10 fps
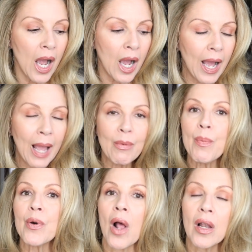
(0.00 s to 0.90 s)
Uh, I
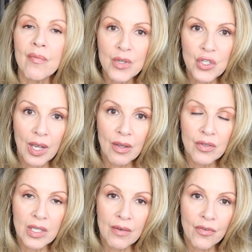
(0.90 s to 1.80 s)
will put all of
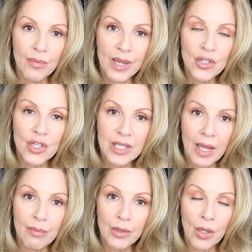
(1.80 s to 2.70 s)
Michelle's information
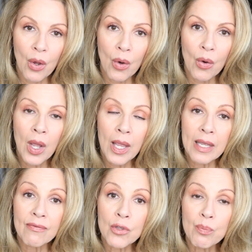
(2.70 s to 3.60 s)
down below
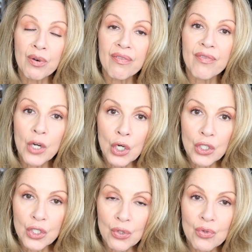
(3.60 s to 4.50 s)
if you
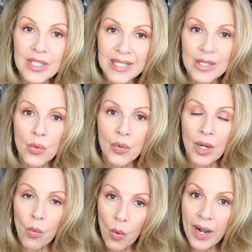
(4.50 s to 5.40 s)
prefer to deal
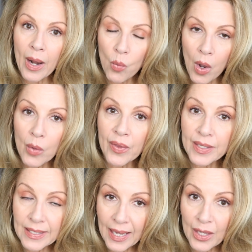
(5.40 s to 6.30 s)
one-on-one with
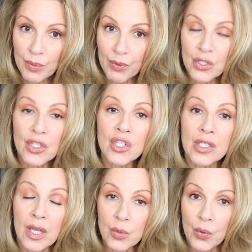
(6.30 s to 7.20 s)
a salesperson.
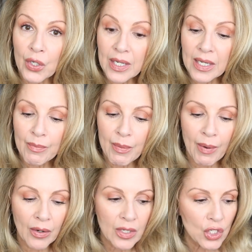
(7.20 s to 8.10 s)
She does work at Neiman
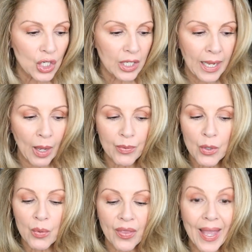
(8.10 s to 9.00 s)
Marcus. She can help
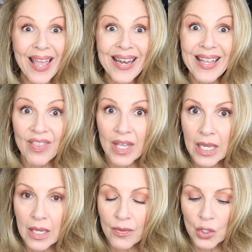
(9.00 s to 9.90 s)
you with
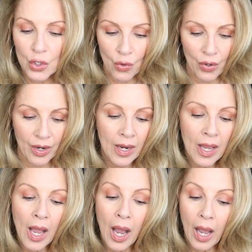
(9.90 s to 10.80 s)
anything in the store.
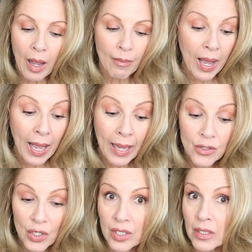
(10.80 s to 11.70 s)
Um, I
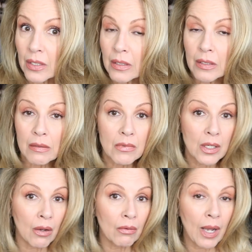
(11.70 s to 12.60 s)
just
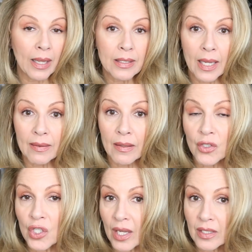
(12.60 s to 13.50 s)
You know, I take that
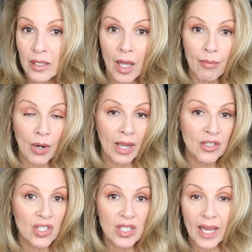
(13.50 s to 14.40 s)
she has a number. I
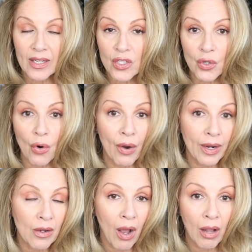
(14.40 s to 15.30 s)
just text her or
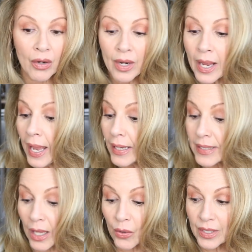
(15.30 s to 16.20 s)
I call her and
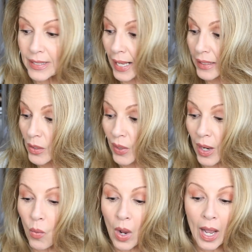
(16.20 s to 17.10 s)
tell her exactly what
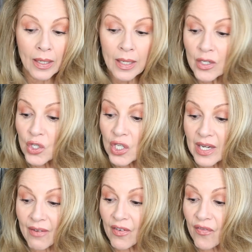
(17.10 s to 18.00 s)
I want. She's
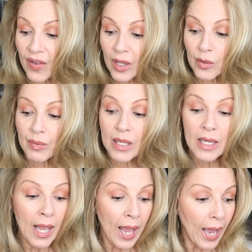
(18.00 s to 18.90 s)
never failed me.
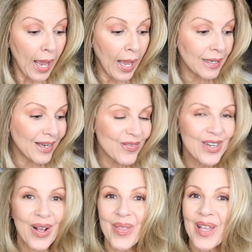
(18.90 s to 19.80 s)
And
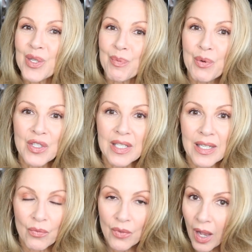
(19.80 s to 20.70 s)
every now and then she puts
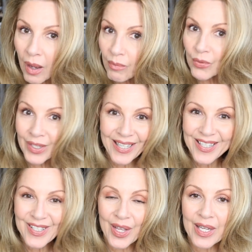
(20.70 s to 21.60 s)
in um, really
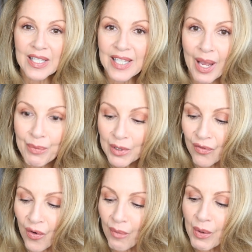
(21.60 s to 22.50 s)
exciting samples
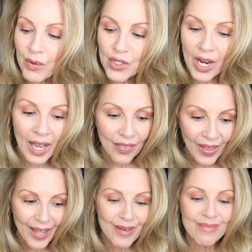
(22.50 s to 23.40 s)
for me, which I
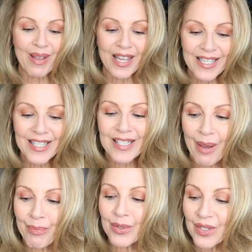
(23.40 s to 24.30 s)
then make into
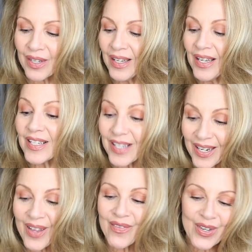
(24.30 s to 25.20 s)
samples
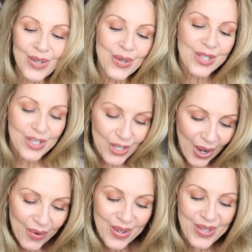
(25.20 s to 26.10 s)
Sunday videos and
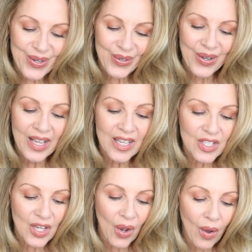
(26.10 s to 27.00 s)
share with you.
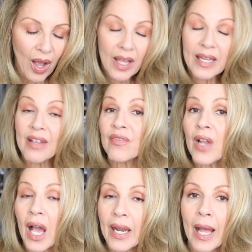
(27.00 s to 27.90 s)
So, uh, and if
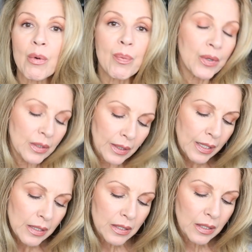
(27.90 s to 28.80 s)
not, I will put
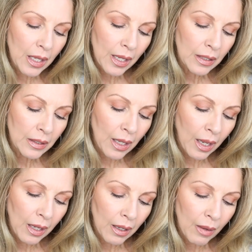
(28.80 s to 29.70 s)
links and
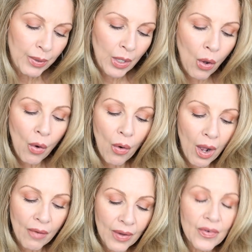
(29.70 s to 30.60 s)
uh, below
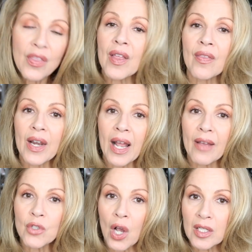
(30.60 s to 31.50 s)
of everything that I
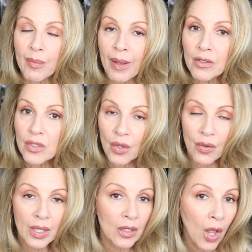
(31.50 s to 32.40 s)
have talked about. So
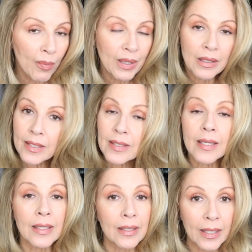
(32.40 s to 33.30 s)
it'll all be
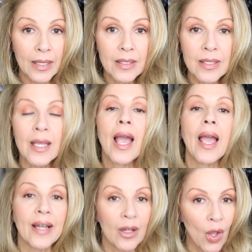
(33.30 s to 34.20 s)
listed and linked.
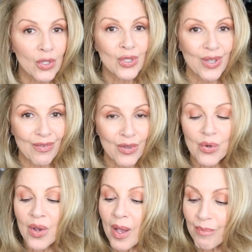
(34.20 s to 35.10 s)
And I'll also give
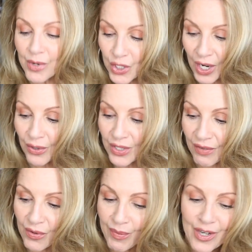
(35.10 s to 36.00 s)
you Michelle's
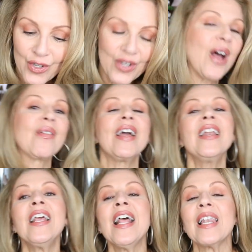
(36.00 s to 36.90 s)
information. All
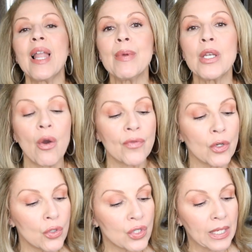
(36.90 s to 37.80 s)
right. Let me know if
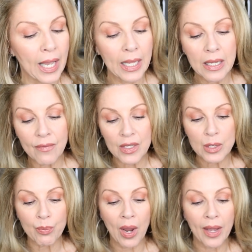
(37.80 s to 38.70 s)
you're using any of
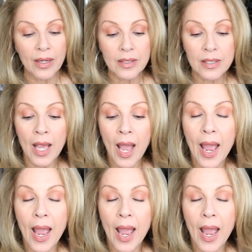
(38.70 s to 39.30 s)
these products.